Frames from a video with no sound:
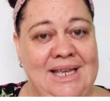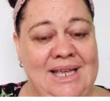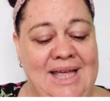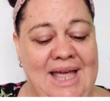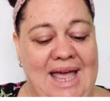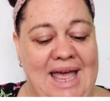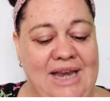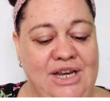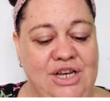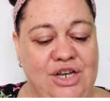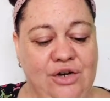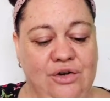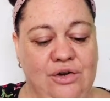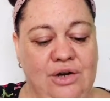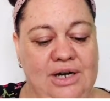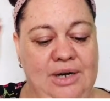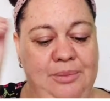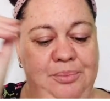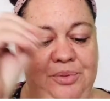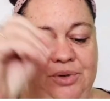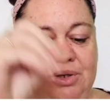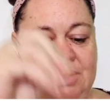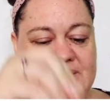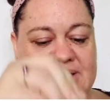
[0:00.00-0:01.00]
and you're going to
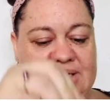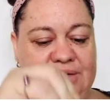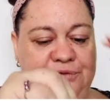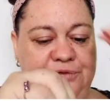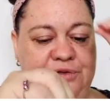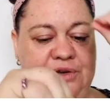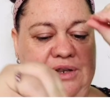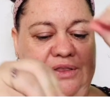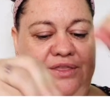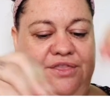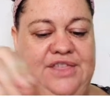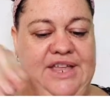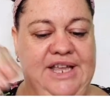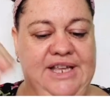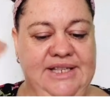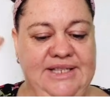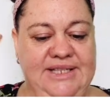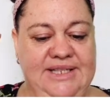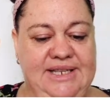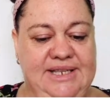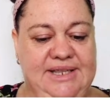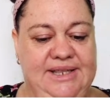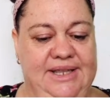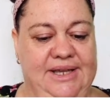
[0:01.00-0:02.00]
put different things
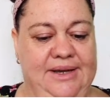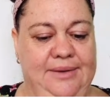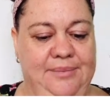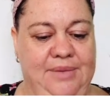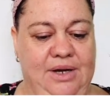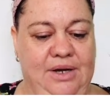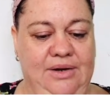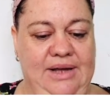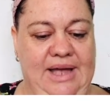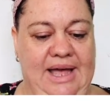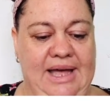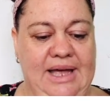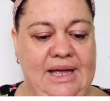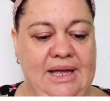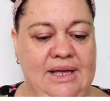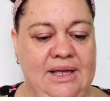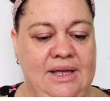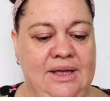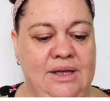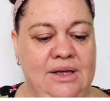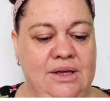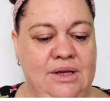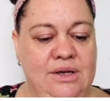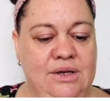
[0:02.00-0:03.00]
in them, okay?
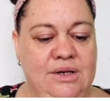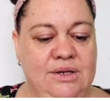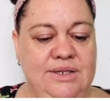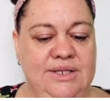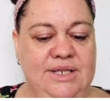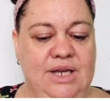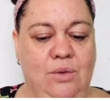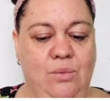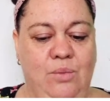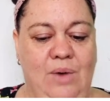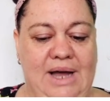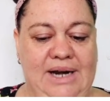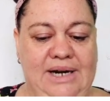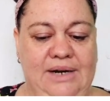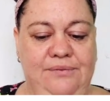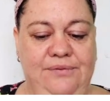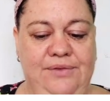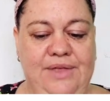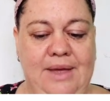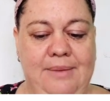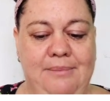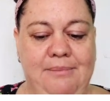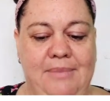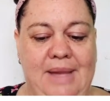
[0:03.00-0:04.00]
So one of
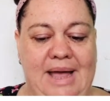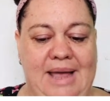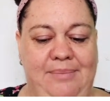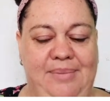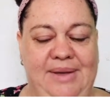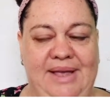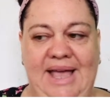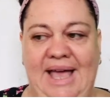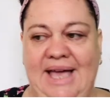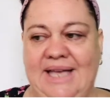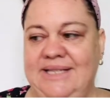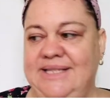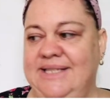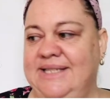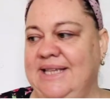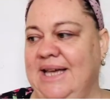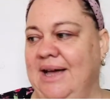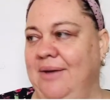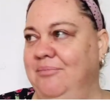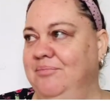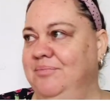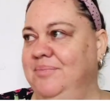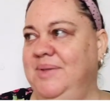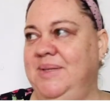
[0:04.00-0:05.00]
them maybe has
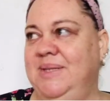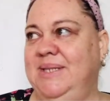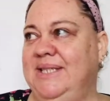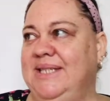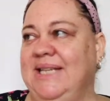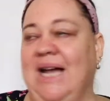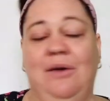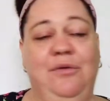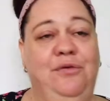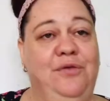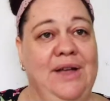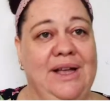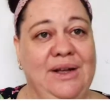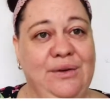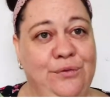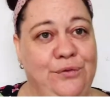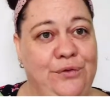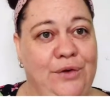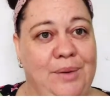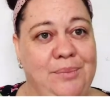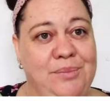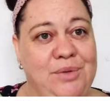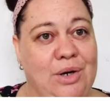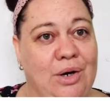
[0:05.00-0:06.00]
some stuffing
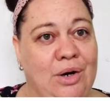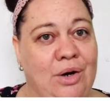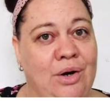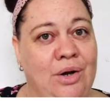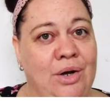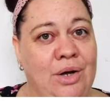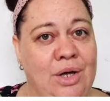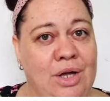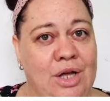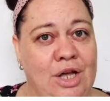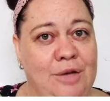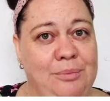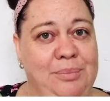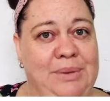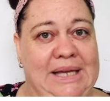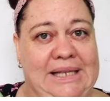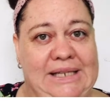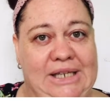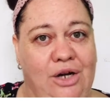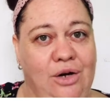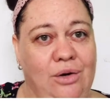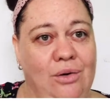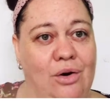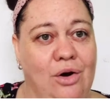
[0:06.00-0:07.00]
from your
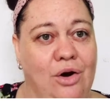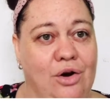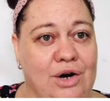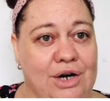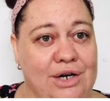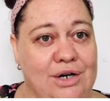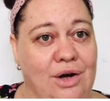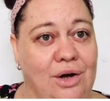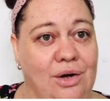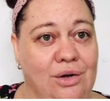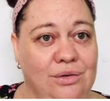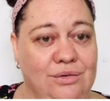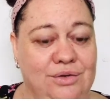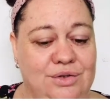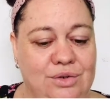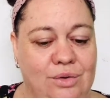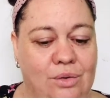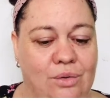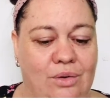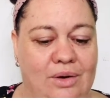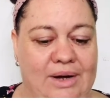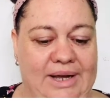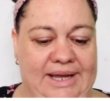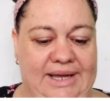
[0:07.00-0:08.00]
pillow or an old
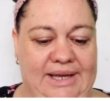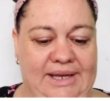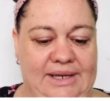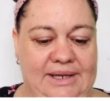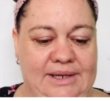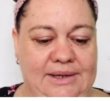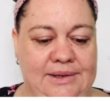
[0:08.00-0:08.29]
toy.